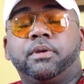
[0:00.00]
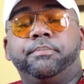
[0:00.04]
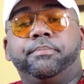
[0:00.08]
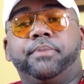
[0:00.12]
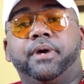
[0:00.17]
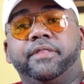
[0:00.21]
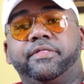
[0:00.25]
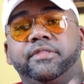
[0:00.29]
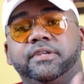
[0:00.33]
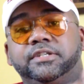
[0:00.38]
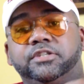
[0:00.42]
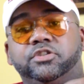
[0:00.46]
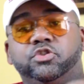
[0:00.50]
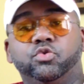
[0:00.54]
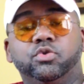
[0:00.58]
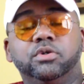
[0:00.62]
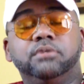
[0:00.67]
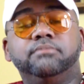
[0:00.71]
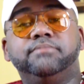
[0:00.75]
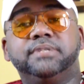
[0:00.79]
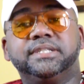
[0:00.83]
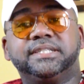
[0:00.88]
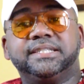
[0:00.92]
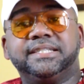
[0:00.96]
but the
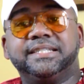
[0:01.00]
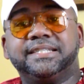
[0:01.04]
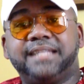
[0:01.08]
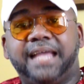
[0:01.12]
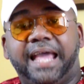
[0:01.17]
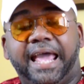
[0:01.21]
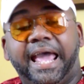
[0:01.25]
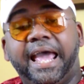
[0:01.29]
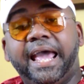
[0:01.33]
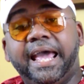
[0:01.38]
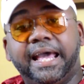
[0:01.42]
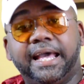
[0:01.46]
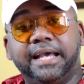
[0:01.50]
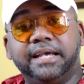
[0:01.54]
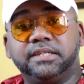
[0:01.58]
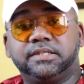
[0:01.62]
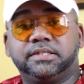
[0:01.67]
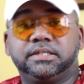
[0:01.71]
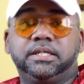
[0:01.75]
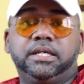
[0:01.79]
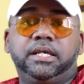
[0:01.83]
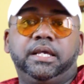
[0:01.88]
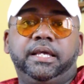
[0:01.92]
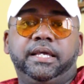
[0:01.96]
doing business
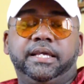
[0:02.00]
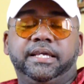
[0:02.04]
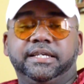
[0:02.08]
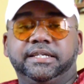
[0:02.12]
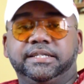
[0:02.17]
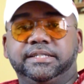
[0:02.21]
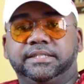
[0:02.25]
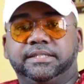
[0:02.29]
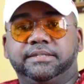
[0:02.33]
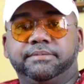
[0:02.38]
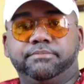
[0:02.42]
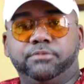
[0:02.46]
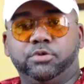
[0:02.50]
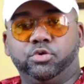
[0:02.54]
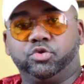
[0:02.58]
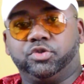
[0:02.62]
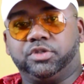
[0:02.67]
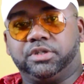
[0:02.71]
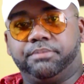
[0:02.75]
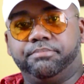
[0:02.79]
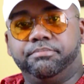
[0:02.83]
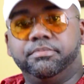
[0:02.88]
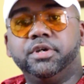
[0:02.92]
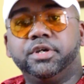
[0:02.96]
as is
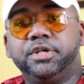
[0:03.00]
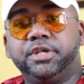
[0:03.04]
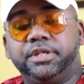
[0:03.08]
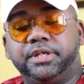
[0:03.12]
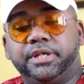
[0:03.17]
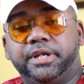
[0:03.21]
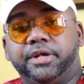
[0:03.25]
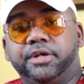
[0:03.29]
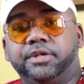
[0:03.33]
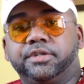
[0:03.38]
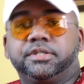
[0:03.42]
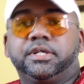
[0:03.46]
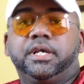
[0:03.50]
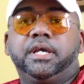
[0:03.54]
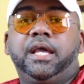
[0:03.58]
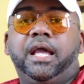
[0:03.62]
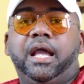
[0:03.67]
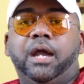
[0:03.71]
Music Millionaires.